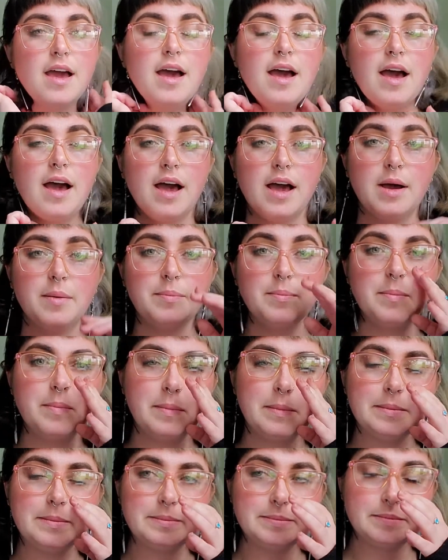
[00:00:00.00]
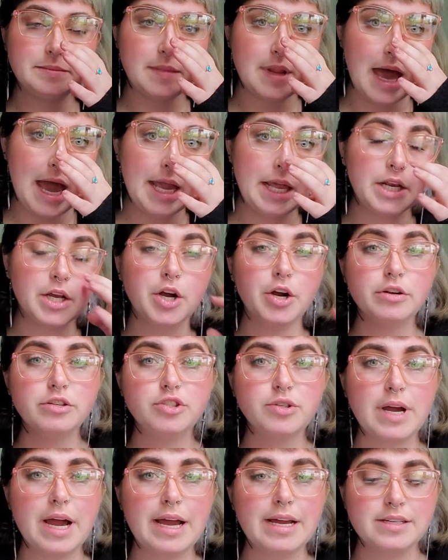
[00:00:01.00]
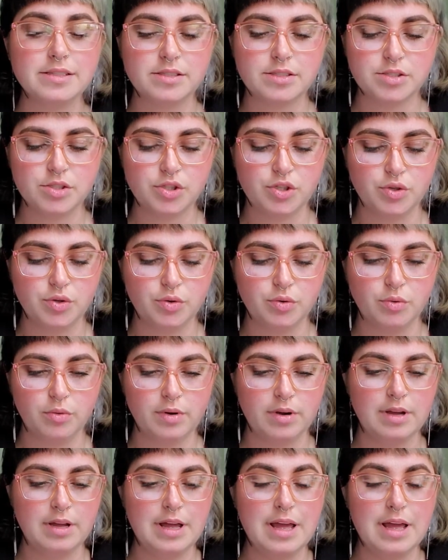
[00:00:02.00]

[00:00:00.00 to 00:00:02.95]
I encourage you guys to